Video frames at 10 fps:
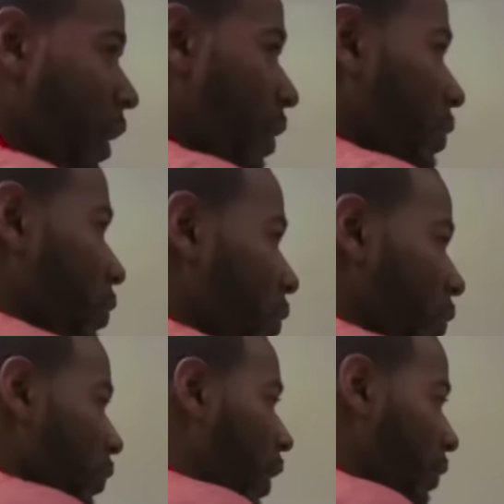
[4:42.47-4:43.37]
kid in the
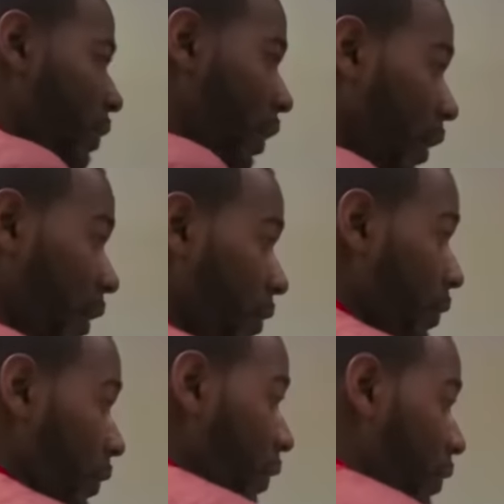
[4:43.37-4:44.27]
face.
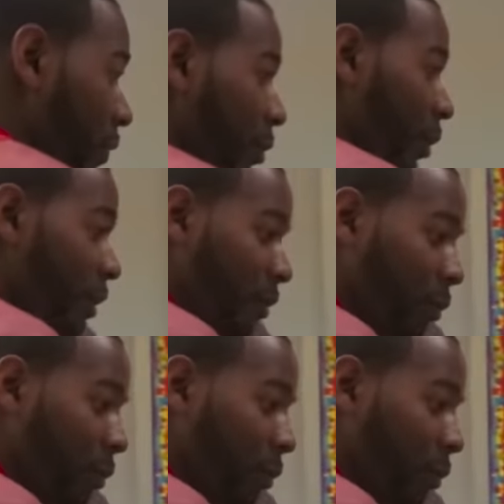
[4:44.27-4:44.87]
Wait, what am I